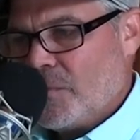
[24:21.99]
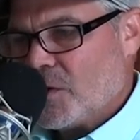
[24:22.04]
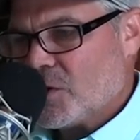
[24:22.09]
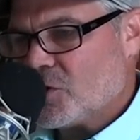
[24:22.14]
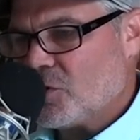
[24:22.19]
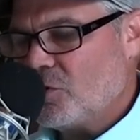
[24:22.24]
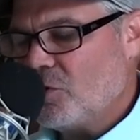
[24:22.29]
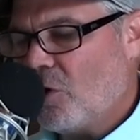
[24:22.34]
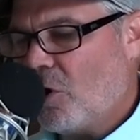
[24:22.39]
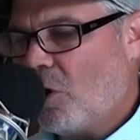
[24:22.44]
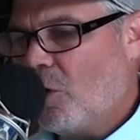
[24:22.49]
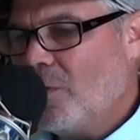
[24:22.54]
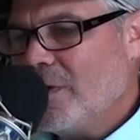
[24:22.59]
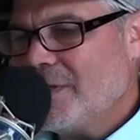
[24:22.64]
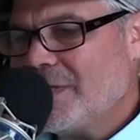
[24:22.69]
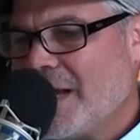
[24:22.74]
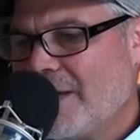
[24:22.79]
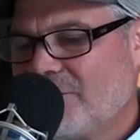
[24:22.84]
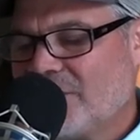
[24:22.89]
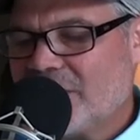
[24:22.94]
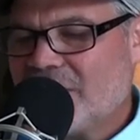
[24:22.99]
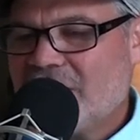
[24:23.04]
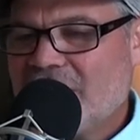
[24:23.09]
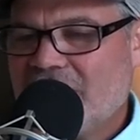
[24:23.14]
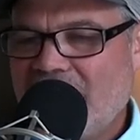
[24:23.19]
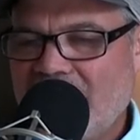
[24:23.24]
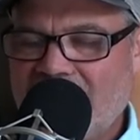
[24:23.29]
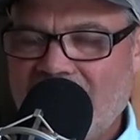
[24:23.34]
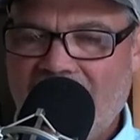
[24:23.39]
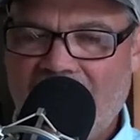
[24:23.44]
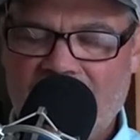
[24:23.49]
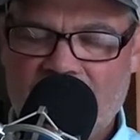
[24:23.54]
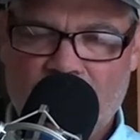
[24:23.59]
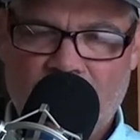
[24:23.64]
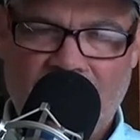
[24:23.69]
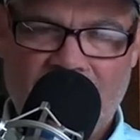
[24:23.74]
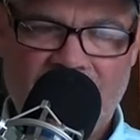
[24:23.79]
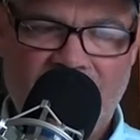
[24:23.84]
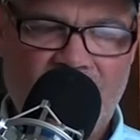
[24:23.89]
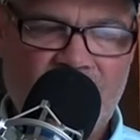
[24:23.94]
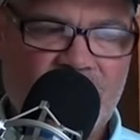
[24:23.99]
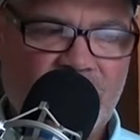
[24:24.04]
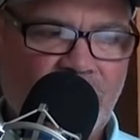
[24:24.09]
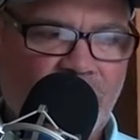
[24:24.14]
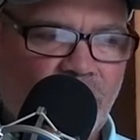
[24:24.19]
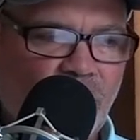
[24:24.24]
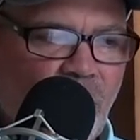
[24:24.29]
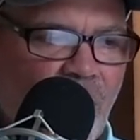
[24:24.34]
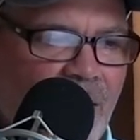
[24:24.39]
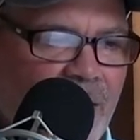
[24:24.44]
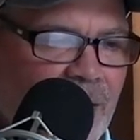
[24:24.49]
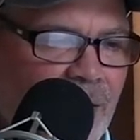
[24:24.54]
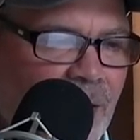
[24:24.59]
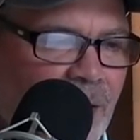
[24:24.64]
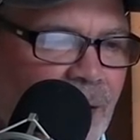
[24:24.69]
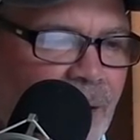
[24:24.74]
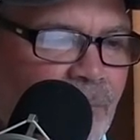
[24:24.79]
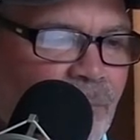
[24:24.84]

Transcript: So you always have to set that expectation right.